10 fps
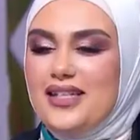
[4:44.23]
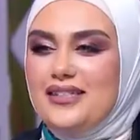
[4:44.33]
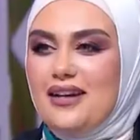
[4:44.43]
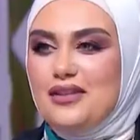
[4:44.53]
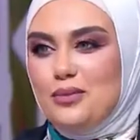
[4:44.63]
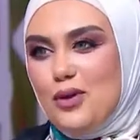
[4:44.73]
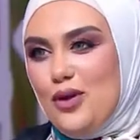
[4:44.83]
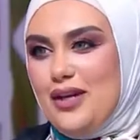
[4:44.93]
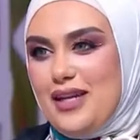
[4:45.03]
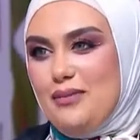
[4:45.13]
started
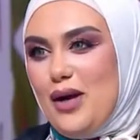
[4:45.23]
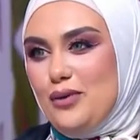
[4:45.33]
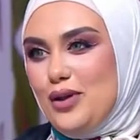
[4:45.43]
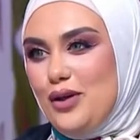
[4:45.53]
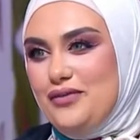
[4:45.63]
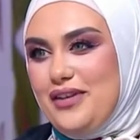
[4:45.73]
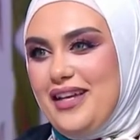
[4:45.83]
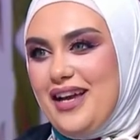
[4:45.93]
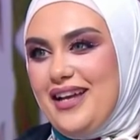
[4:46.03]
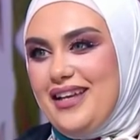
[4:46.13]
blogging about
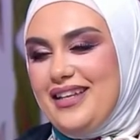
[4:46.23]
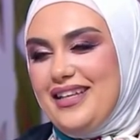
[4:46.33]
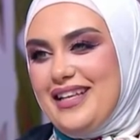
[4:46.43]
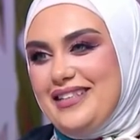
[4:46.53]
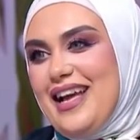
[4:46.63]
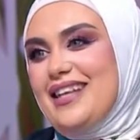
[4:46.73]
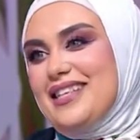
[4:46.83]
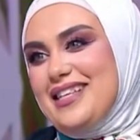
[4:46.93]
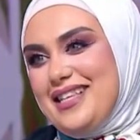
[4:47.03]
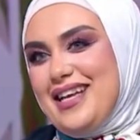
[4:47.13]
coffee, I get, as
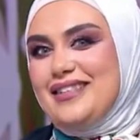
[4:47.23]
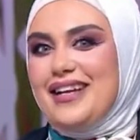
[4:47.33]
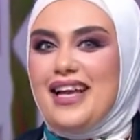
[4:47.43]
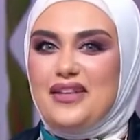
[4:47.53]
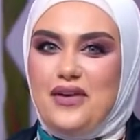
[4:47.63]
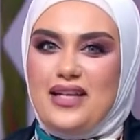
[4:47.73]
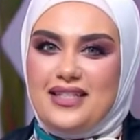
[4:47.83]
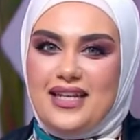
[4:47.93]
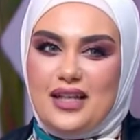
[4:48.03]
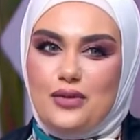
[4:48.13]
I said, I get
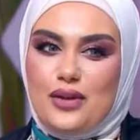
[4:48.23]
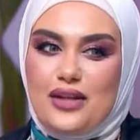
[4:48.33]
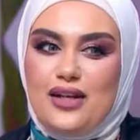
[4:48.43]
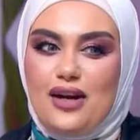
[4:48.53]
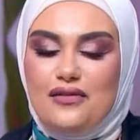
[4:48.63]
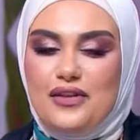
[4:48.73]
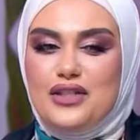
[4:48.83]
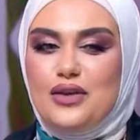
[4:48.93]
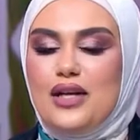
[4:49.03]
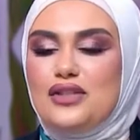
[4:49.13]
fascinated with the coffee.
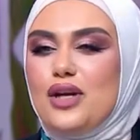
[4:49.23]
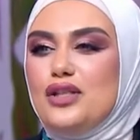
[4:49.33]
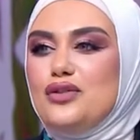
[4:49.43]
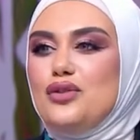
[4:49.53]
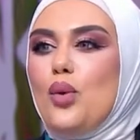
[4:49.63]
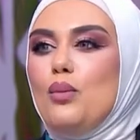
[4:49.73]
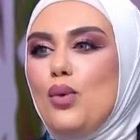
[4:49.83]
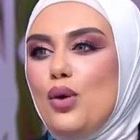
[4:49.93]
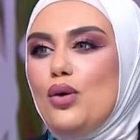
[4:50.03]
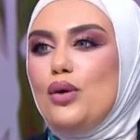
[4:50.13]
So I try to know
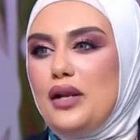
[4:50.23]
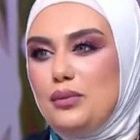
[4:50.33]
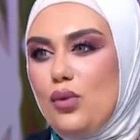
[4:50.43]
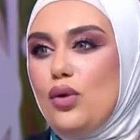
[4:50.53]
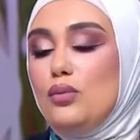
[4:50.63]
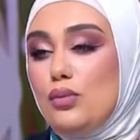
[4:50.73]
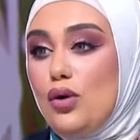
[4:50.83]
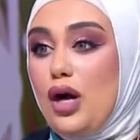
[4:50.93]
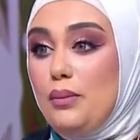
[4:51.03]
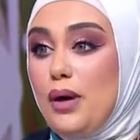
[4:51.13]
more and more and
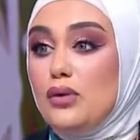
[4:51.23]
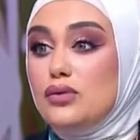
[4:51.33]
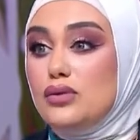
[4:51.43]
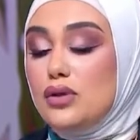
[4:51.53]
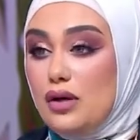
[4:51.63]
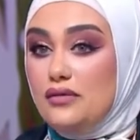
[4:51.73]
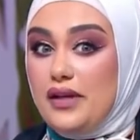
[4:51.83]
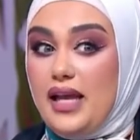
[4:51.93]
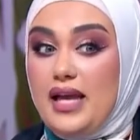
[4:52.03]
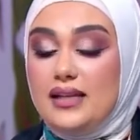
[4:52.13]
more about
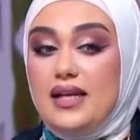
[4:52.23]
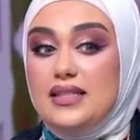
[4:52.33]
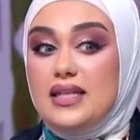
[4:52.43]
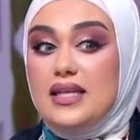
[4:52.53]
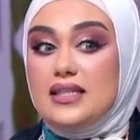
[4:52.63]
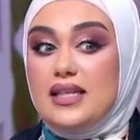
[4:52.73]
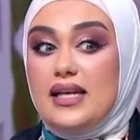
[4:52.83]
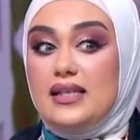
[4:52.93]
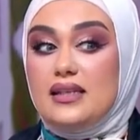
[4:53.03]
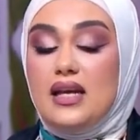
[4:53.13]
coffee. And I see it's
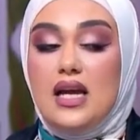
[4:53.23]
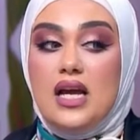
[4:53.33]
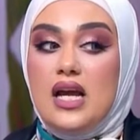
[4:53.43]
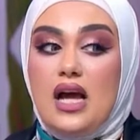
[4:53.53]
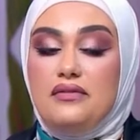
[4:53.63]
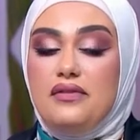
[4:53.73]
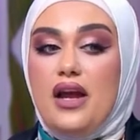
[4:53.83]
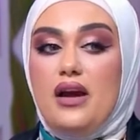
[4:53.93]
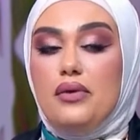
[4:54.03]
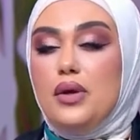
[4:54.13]
like a
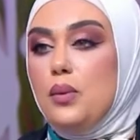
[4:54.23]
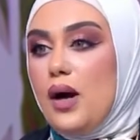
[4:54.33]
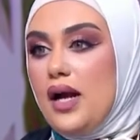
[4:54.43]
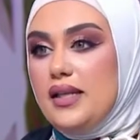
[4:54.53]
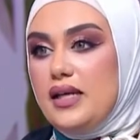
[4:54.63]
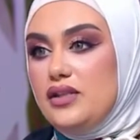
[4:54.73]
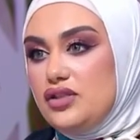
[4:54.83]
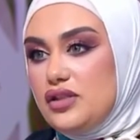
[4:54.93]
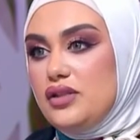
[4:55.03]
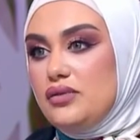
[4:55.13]
very wide and
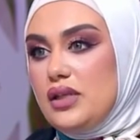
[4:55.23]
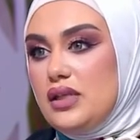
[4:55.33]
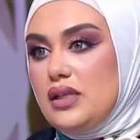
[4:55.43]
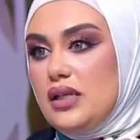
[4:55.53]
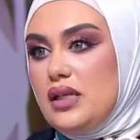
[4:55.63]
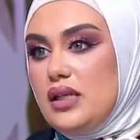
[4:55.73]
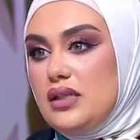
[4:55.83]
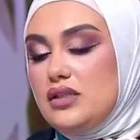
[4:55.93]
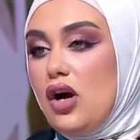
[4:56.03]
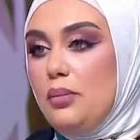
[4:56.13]
general
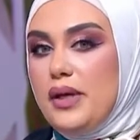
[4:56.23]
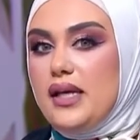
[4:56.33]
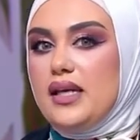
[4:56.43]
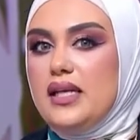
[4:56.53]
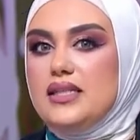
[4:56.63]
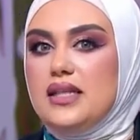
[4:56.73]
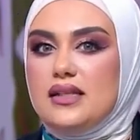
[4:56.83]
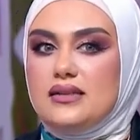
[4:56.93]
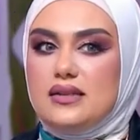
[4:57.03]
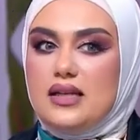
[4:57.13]
uh, topic. It's
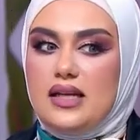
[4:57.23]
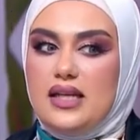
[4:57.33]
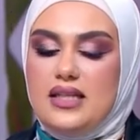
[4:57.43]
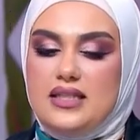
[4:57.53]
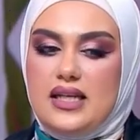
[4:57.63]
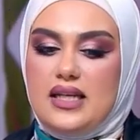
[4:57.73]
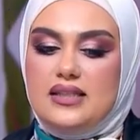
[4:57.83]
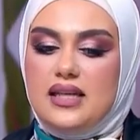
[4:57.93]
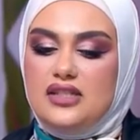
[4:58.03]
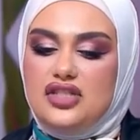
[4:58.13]
not uh, easy.
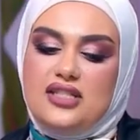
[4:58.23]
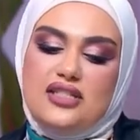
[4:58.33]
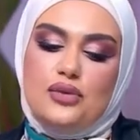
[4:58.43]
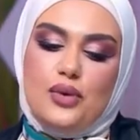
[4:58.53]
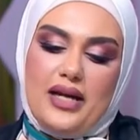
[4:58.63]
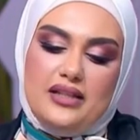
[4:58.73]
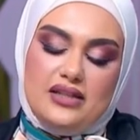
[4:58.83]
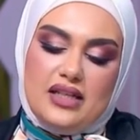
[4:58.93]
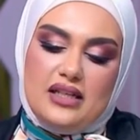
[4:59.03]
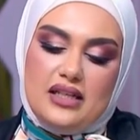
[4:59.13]
It's not just to
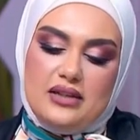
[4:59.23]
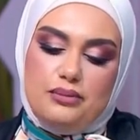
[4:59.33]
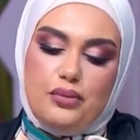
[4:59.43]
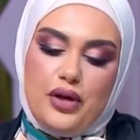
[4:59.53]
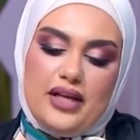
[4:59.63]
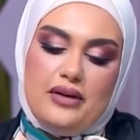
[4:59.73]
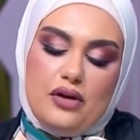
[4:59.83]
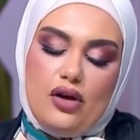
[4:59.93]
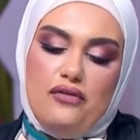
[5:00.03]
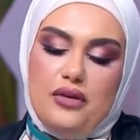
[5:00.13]
grind, uh, bring a
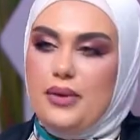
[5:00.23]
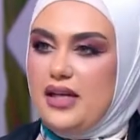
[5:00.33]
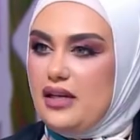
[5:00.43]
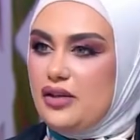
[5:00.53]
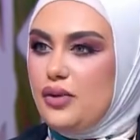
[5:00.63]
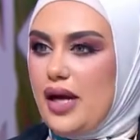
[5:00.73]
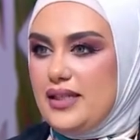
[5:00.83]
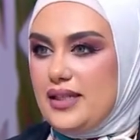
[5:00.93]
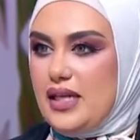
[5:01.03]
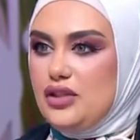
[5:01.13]
coffee bean and
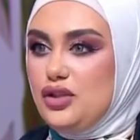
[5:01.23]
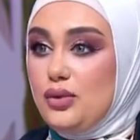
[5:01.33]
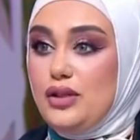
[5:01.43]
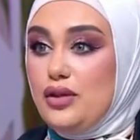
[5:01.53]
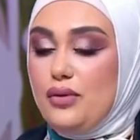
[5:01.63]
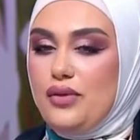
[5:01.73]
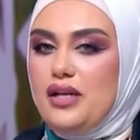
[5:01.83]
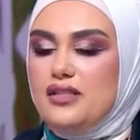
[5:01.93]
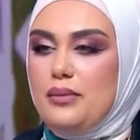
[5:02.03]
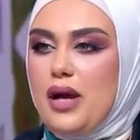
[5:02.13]
grind it and do it. No,
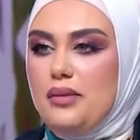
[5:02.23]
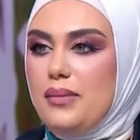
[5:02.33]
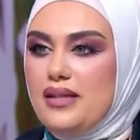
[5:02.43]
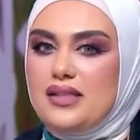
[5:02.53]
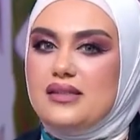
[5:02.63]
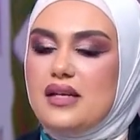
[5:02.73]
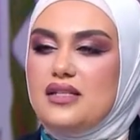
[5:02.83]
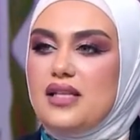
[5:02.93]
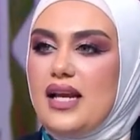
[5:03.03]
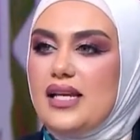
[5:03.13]
there's a mathematics. There
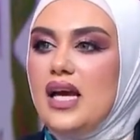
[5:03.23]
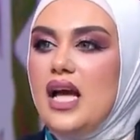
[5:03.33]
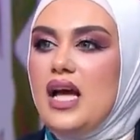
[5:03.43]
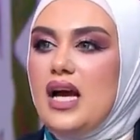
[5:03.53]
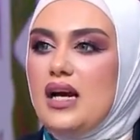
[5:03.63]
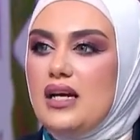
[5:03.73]
is like uh,